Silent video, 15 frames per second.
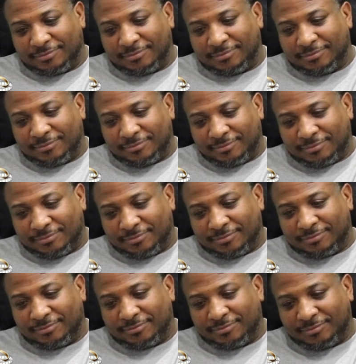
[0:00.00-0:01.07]

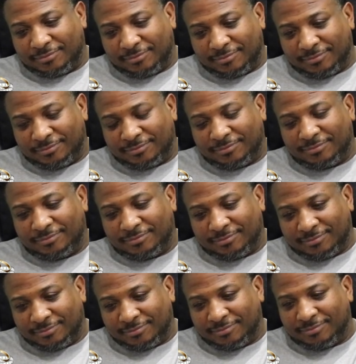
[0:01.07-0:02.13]

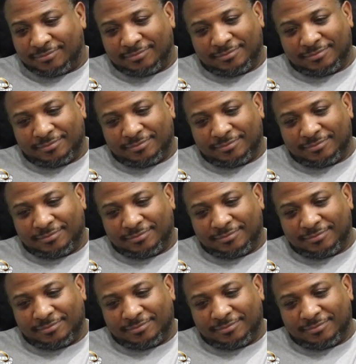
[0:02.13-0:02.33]
[no speech]